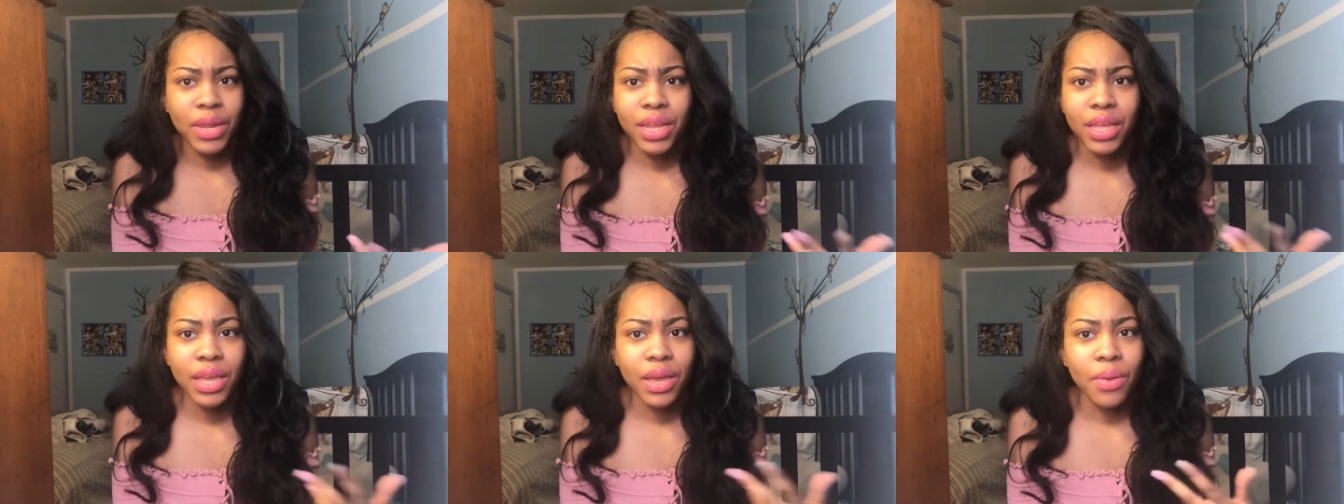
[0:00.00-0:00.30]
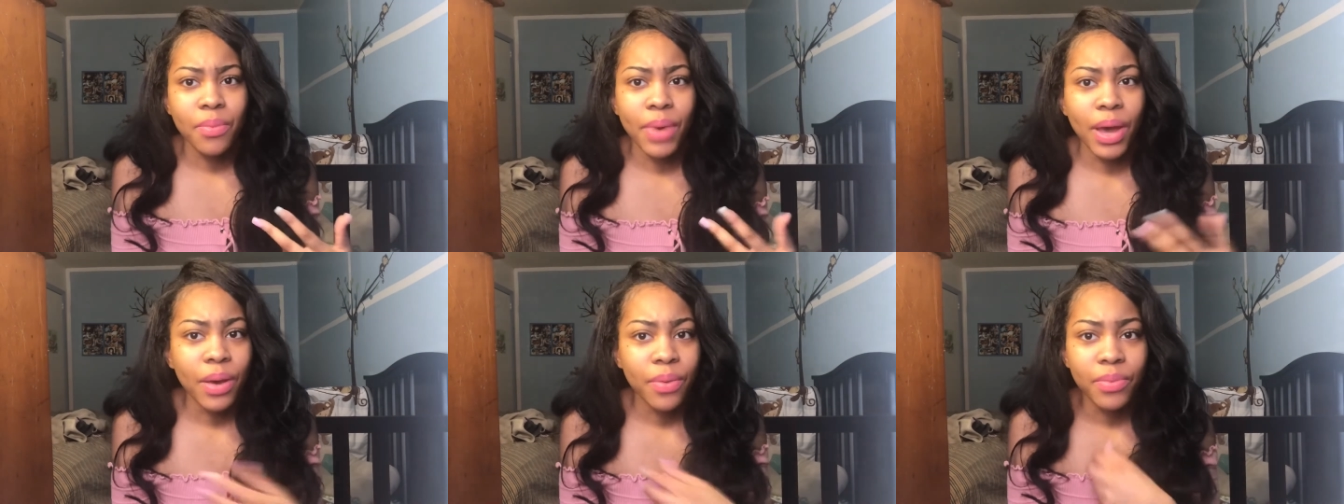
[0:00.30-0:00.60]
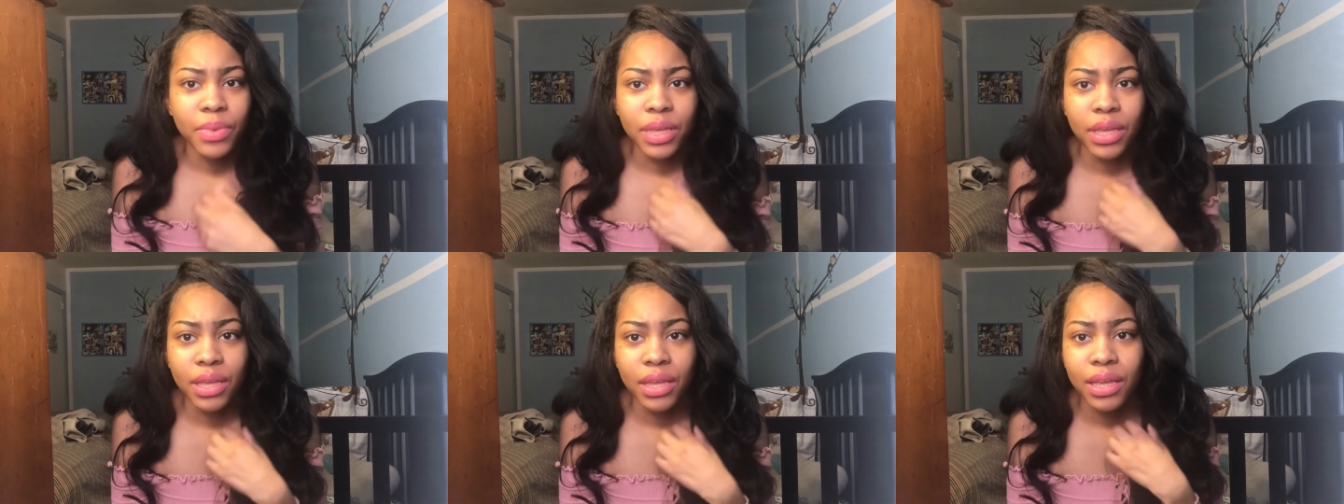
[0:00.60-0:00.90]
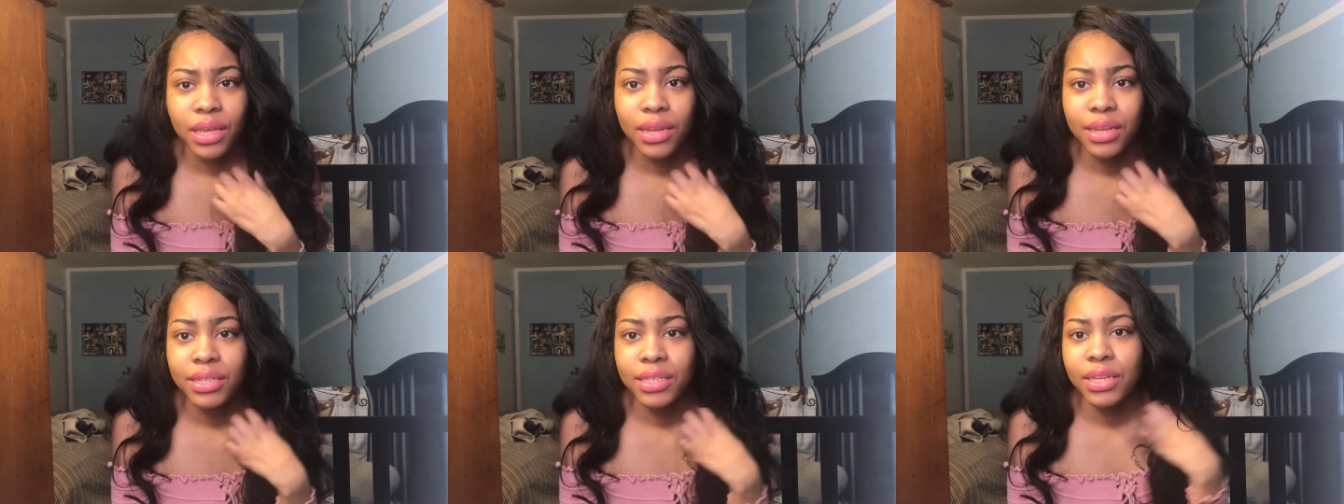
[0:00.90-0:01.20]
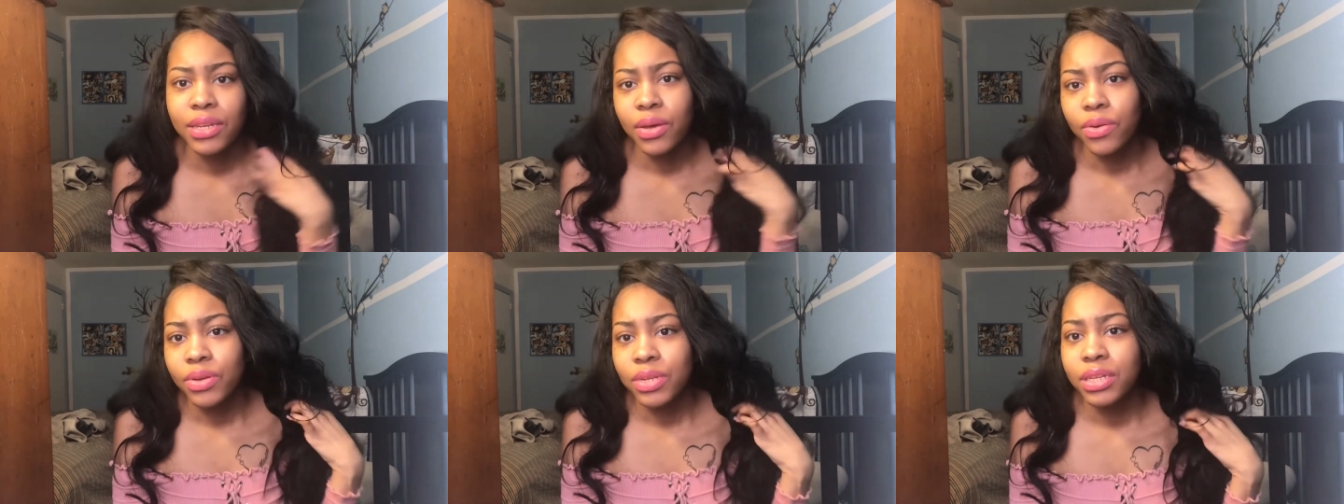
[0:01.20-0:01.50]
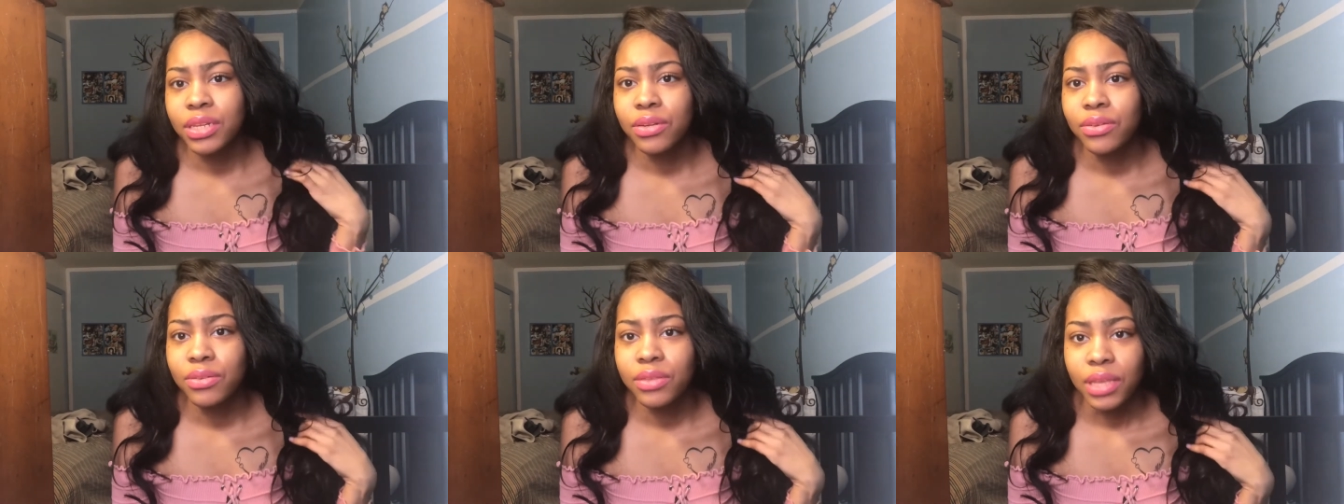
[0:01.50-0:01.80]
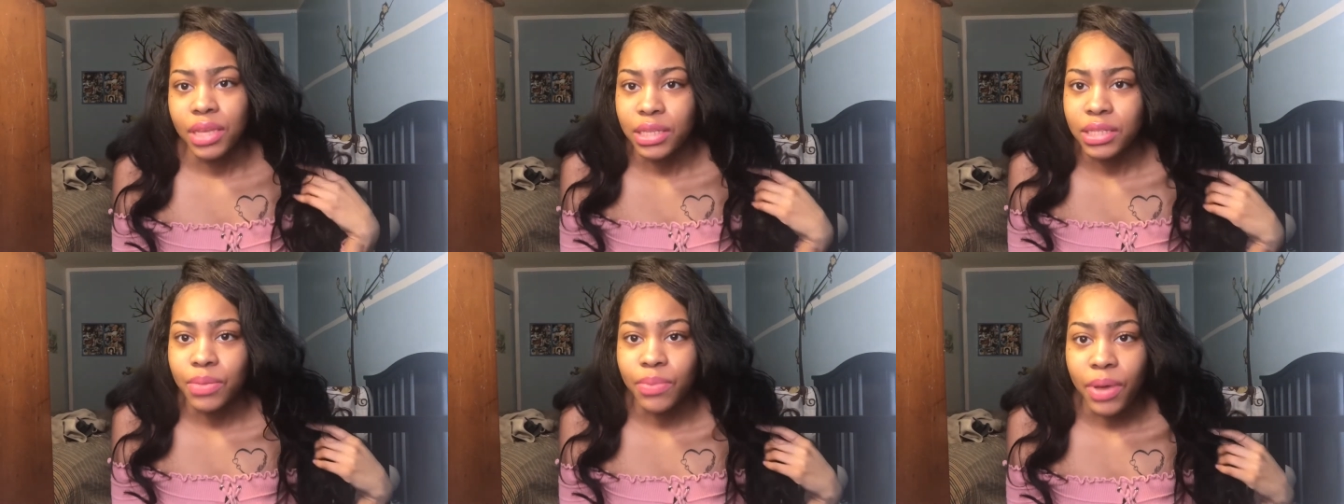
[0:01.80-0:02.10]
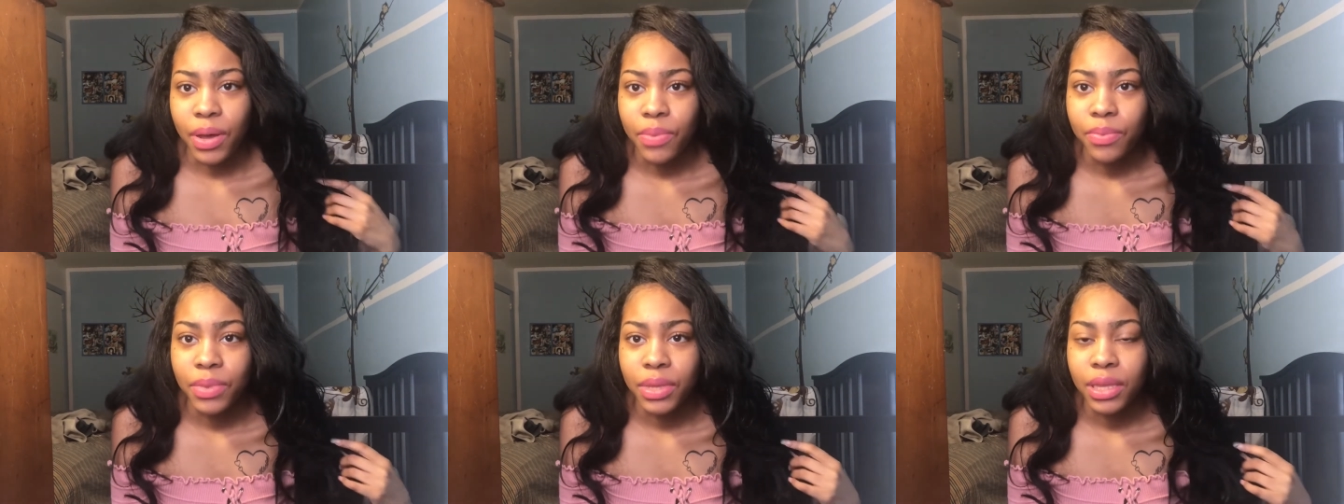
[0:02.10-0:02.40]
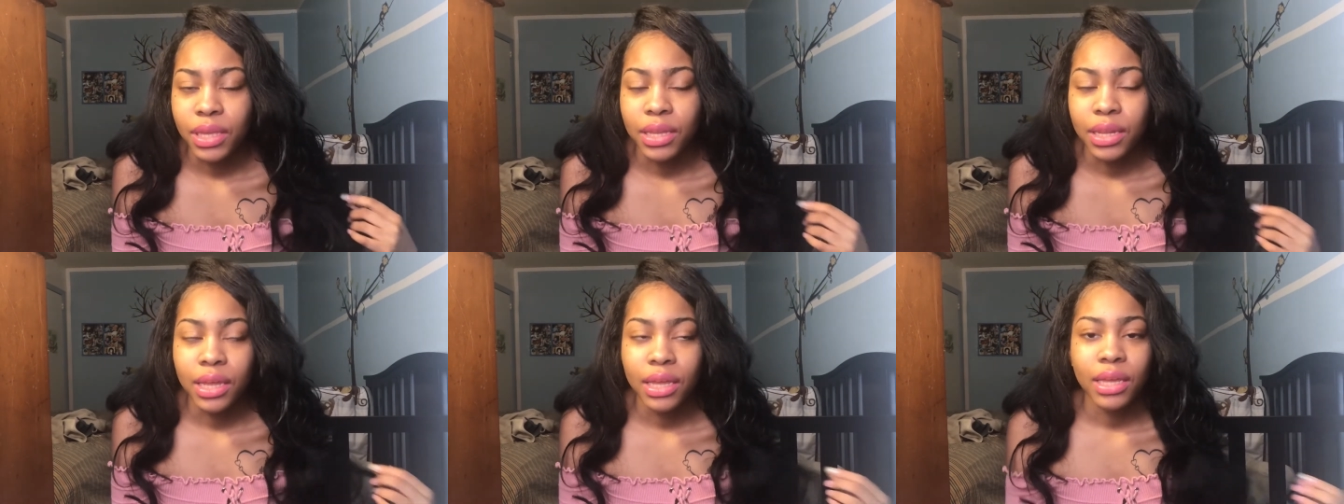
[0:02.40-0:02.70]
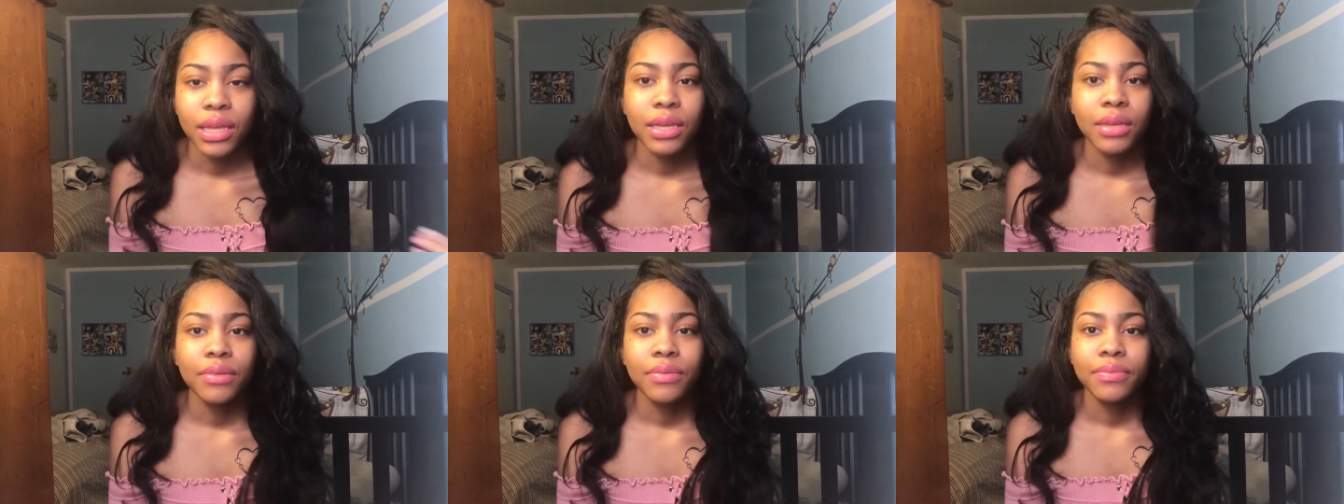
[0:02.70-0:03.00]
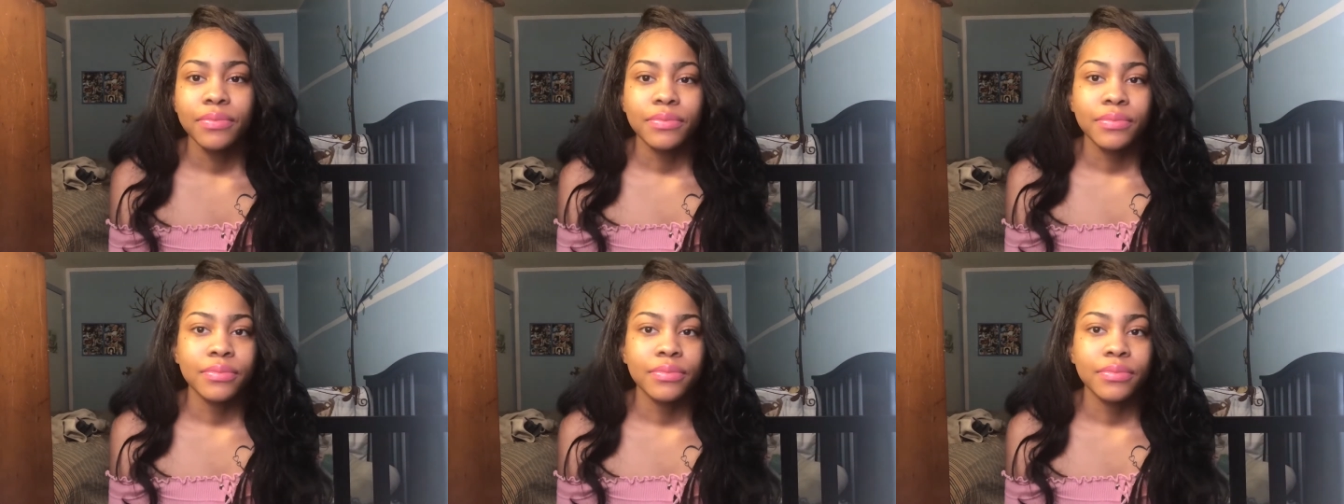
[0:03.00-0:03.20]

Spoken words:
anything about me. He doesn't notice little things about me. Like,